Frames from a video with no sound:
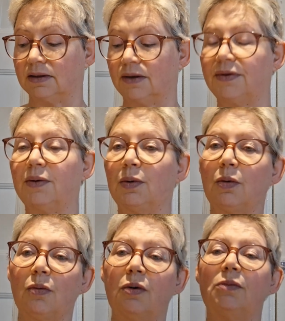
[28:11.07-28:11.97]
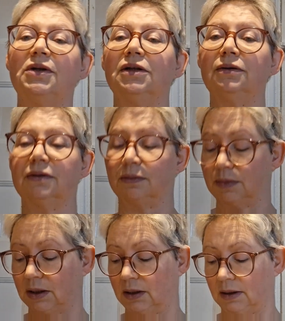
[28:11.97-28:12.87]
So I think we will probably do
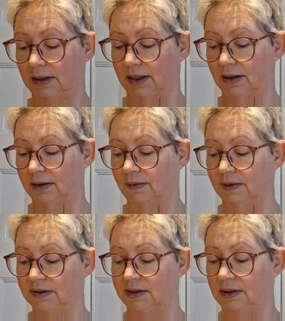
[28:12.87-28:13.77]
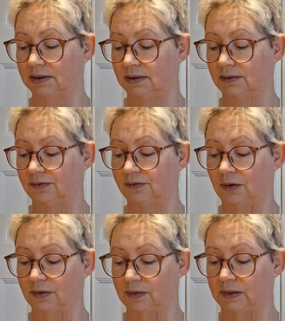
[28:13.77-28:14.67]
them earlier in the season
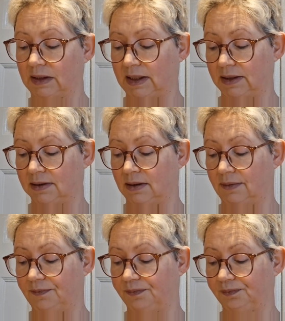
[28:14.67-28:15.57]
rather than later.